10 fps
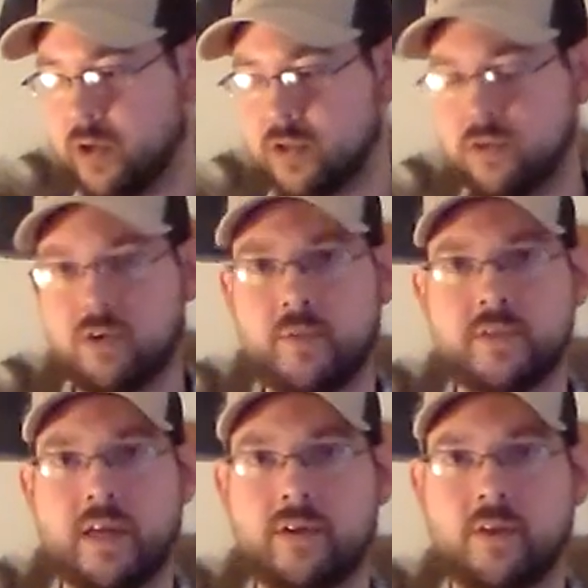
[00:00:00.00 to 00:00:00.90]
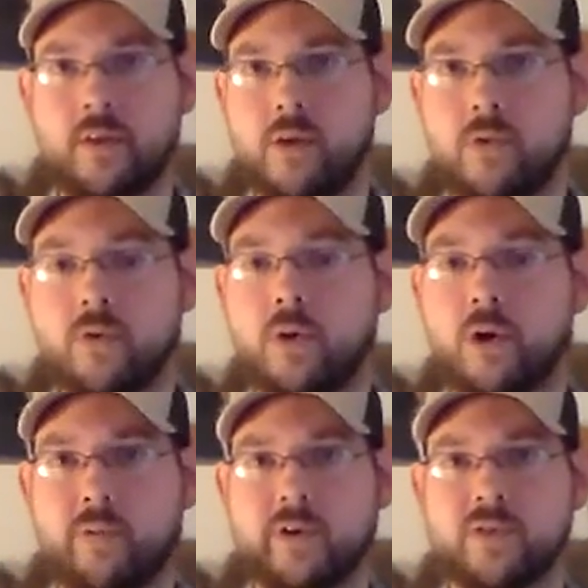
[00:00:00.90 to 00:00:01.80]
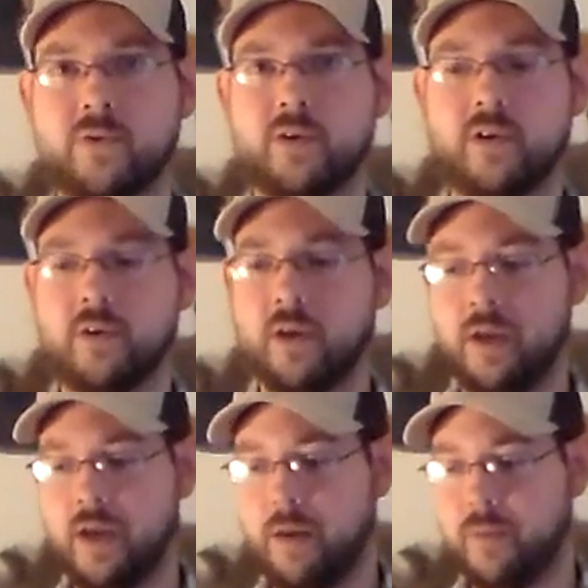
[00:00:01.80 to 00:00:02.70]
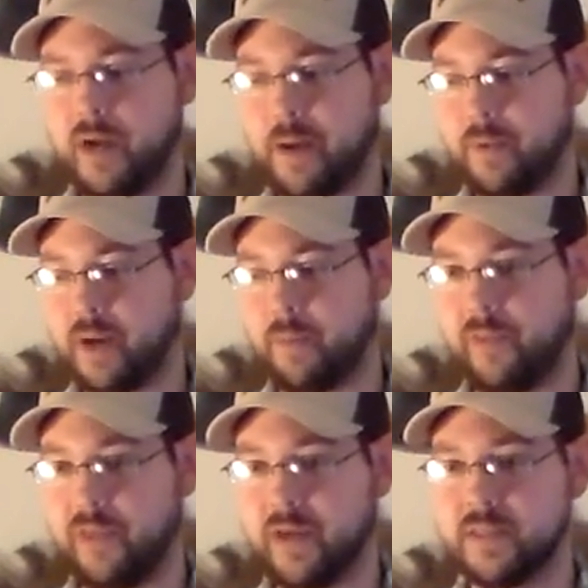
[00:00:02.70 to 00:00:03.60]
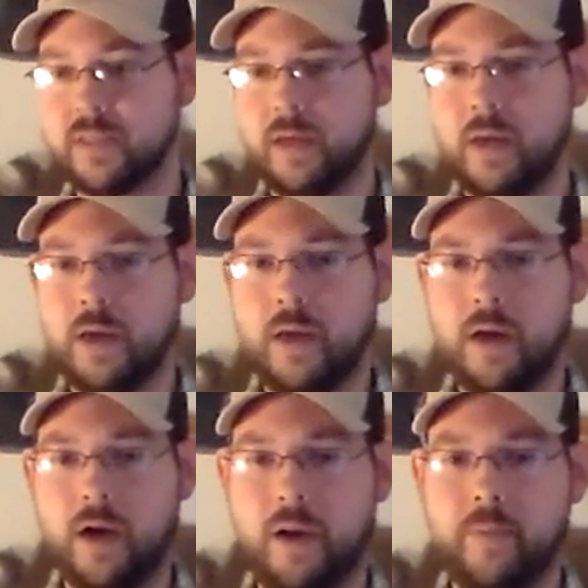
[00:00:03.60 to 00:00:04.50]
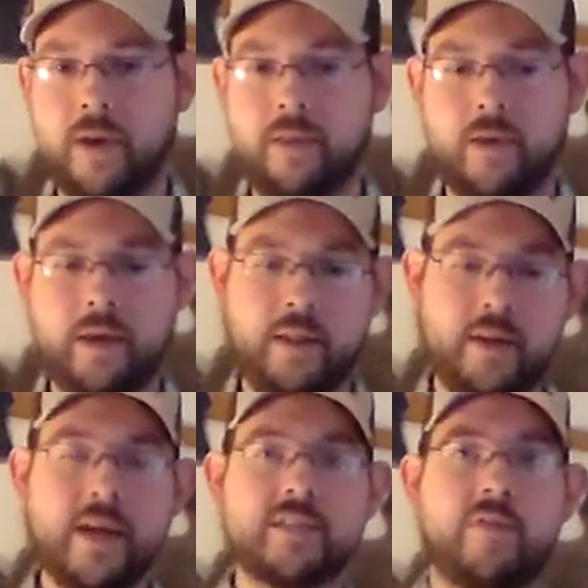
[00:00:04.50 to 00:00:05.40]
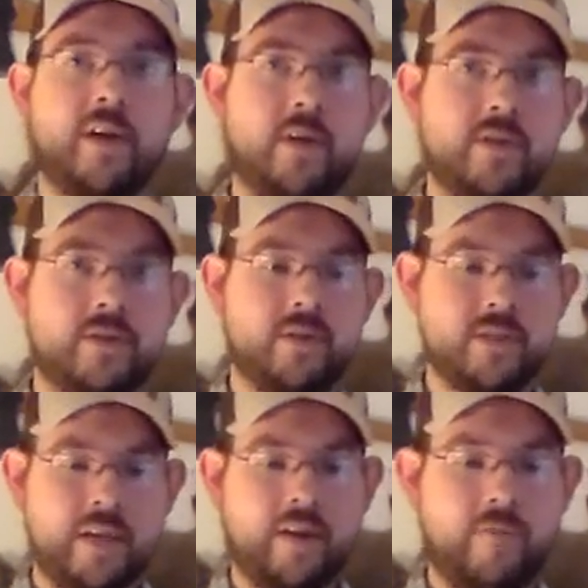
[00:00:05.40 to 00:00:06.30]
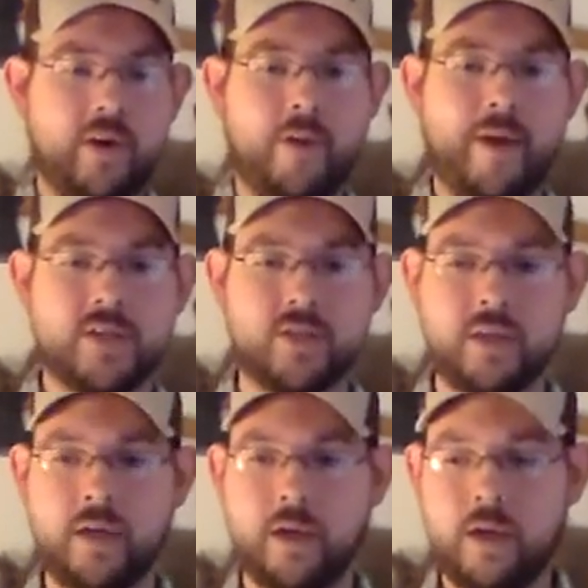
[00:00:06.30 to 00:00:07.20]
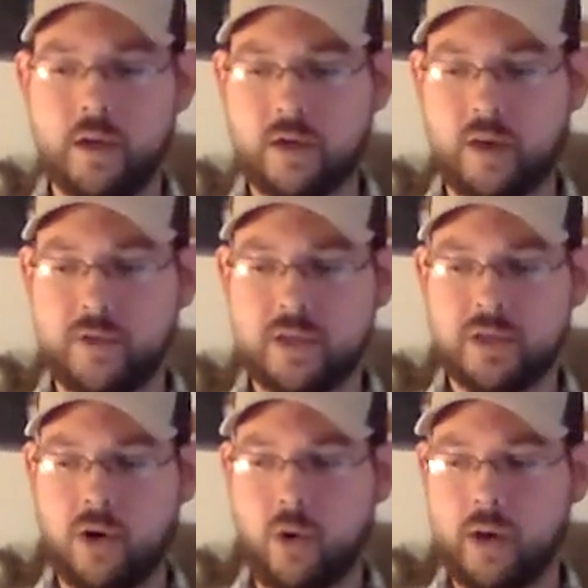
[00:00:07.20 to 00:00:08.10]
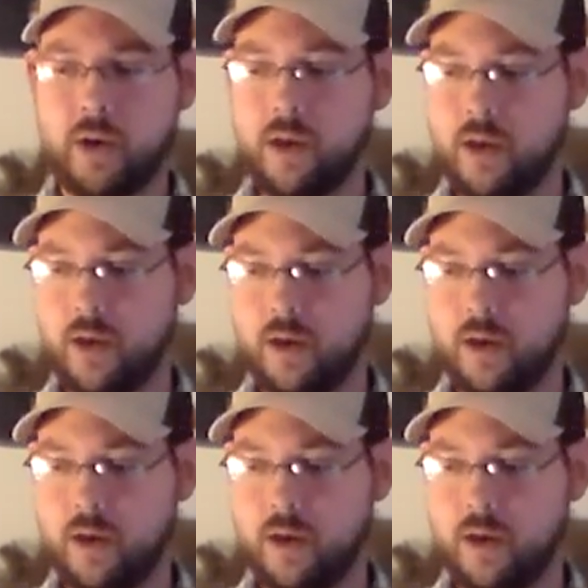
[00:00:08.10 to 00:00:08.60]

1 or 2 trips down to the local hardware store and pick up a couple things. And in the next video, the second video, I'm actually going to be showing